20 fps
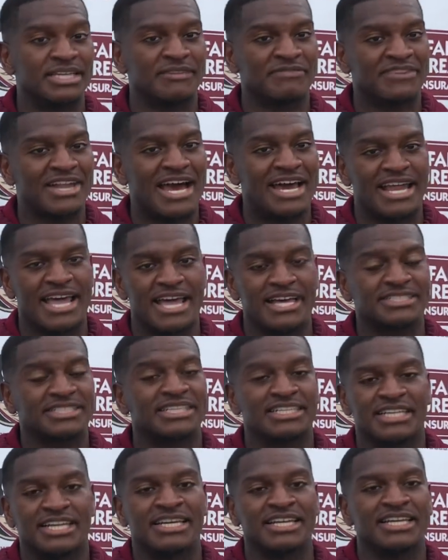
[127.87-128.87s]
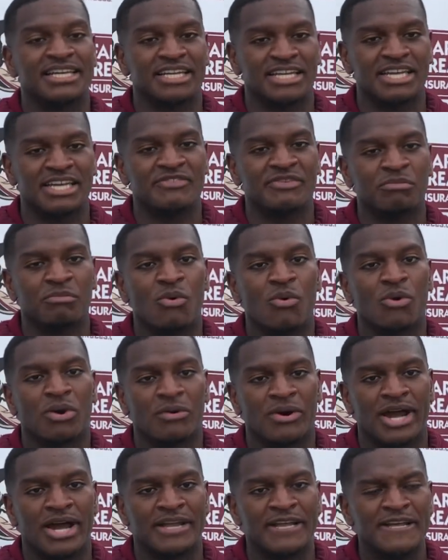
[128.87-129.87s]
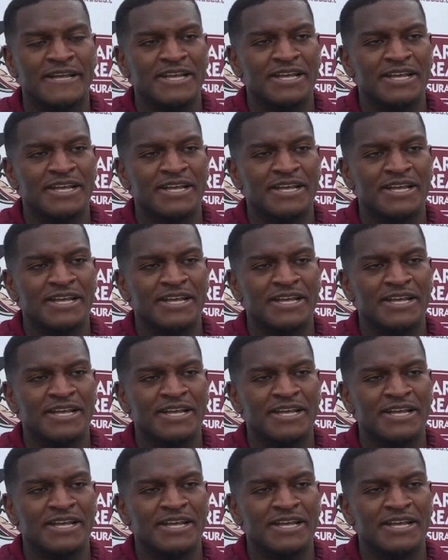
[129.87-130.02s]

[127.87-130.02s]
if not escalating even more, right?